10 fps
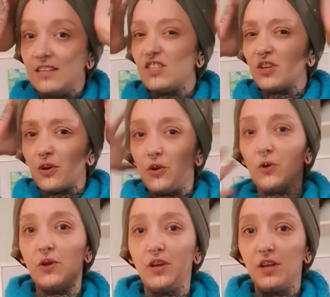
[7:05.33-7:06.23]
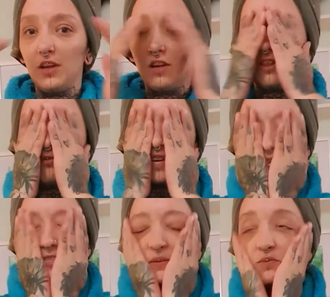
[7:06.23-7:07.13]
and so the
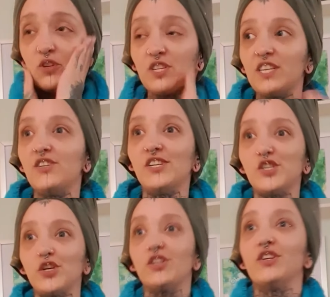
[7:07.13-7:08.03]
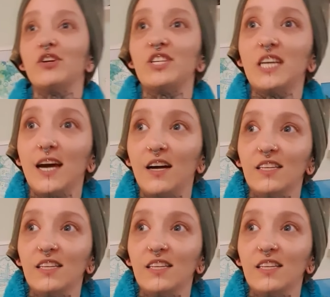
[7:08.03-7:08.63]
reason I'm using a t-shirt and not a towel